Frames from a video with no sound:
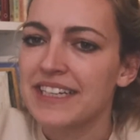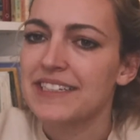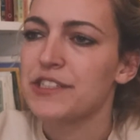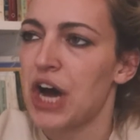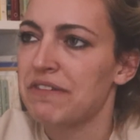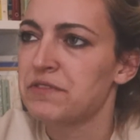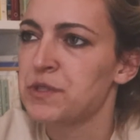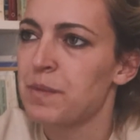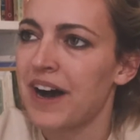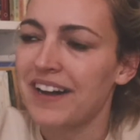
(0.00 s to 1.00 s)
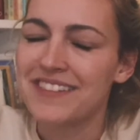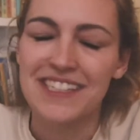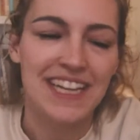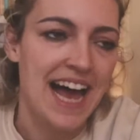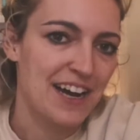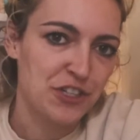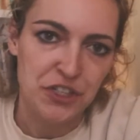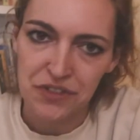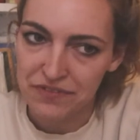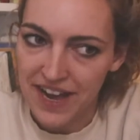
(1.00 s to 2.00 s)
like, soft spot
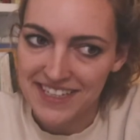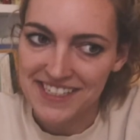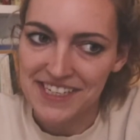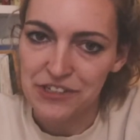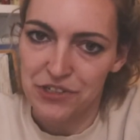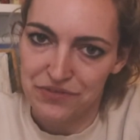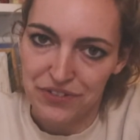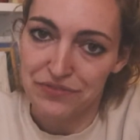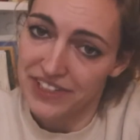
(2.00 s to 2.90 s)
slash fascination for